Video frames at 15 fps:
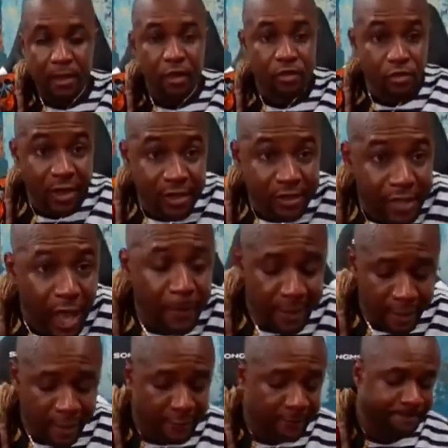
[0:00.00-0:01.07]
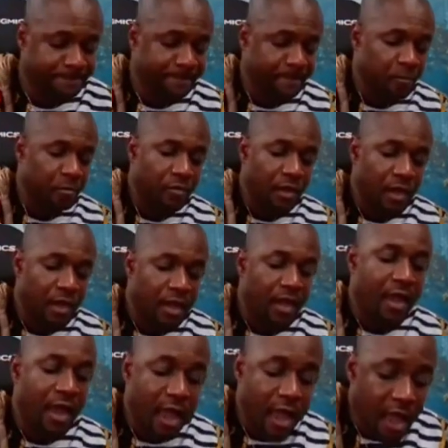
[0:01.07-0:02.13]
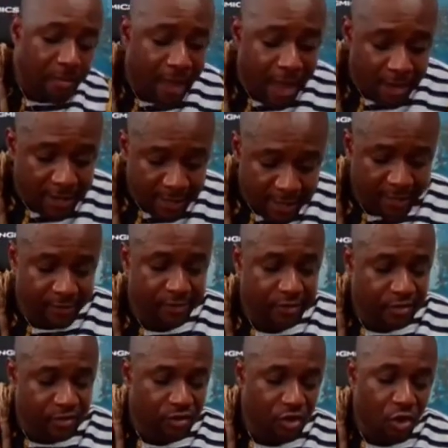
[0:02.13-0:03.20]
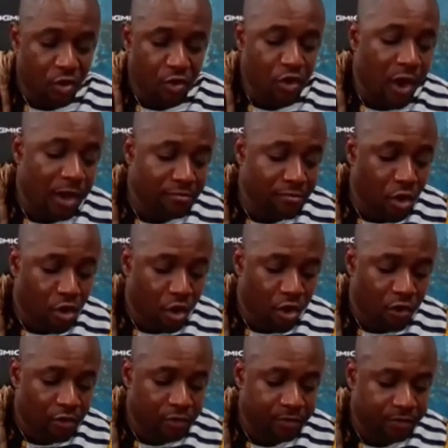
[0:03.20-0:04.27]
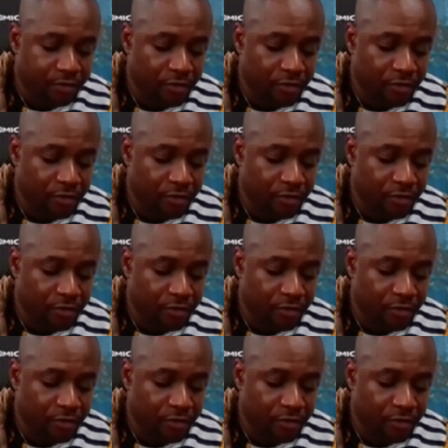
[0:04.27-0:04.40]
You understand me now? A man now, no win like boko.